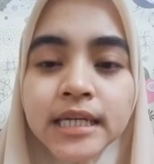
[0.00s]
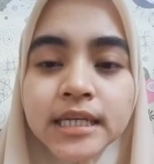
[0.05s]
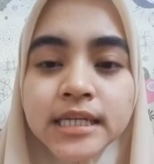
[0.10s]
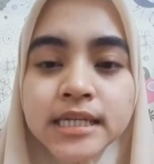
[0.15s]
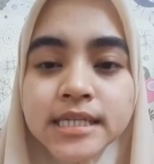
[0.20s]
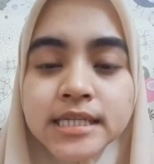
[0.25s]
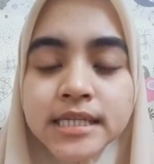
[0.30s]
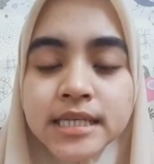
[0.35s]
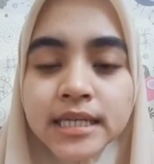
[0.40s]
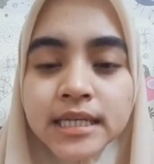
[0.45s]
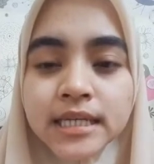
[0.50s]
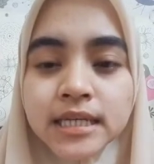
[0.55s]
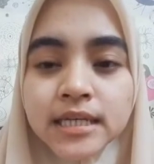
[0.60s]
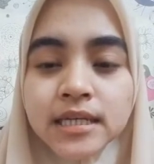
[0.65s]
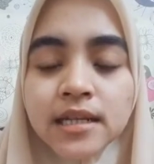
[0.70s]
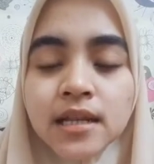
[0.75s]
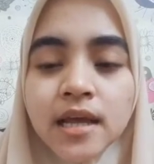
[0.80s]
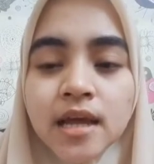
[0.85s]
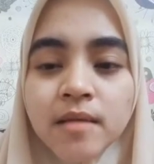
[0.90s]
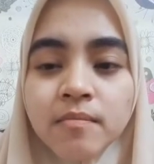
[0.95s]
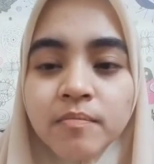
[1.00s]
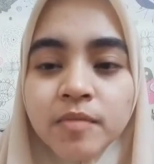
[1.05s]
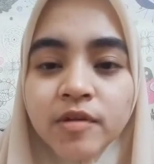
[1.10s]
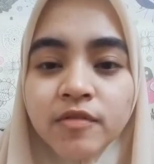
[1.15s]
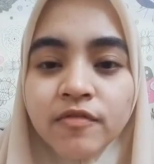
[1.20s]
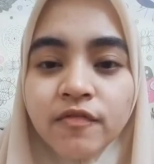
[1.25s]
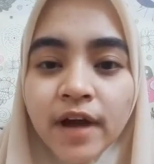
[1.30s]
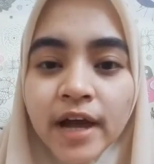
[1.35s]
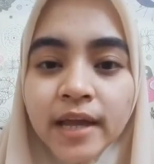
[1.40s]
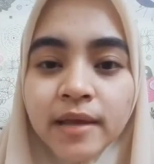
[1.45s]
The signal
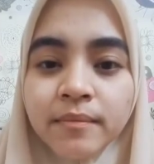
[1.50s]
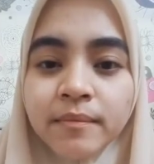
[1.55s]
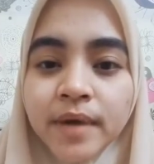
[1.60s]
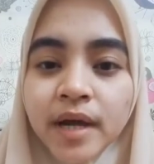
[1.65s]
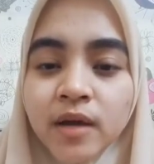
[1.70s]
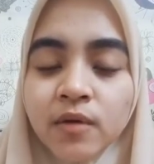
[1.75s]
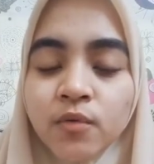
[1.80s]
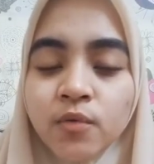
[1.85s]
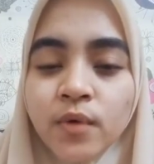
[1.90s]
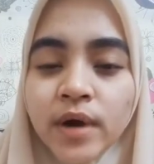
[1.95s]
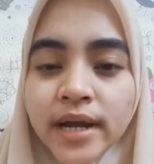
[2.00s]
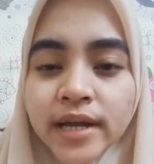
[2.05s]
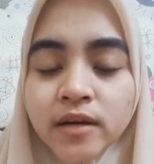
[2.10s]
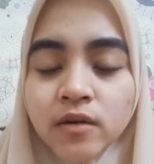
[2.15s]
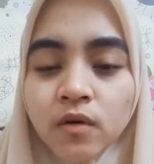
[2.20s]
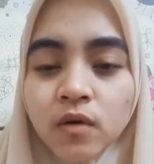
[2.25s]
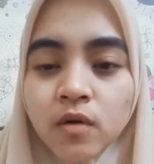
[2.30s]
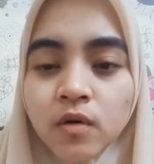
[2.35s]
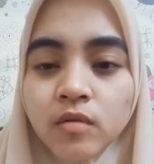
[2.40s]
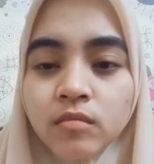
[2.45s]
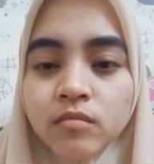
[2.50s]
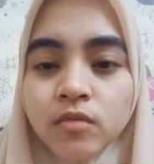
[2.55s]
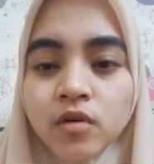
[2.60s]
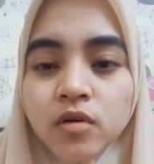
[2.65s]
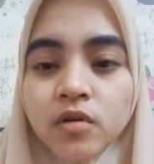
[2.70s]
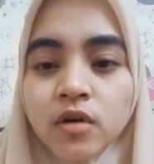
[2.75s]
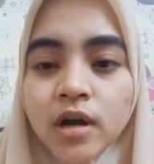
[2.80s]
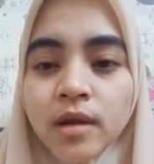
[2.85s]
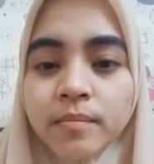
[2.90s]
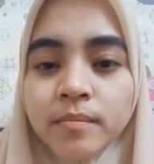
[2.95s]
amplified by one or
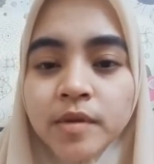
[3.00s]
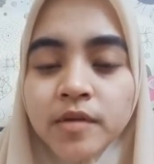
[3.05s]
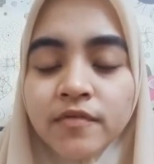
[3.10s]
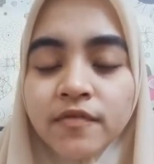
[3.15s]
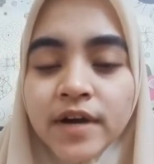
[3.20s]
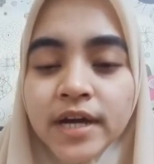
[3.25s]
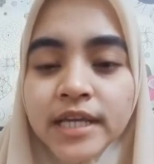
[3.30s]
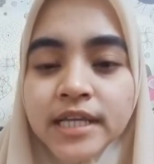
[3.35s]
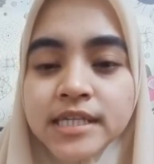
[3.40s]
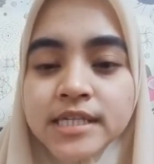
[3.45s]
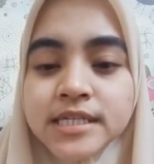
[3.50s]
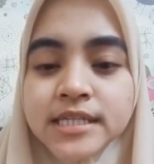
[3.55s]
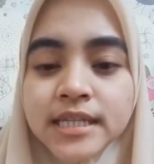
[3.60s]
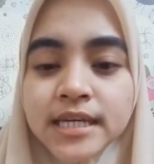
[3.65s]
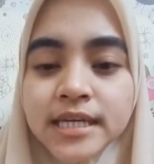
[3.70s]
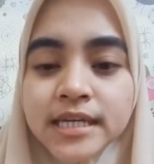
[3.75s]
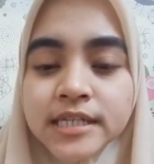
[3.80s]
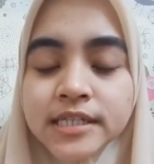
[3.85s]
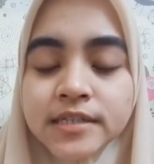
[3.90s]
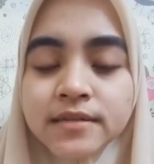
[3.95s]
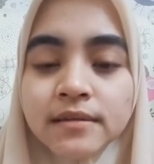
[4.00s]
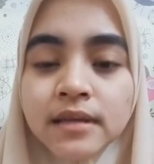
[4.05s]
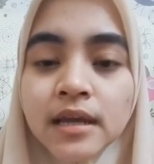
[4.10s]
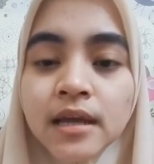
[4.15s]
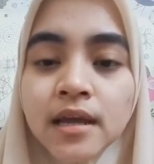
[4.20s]
more amplifier stage.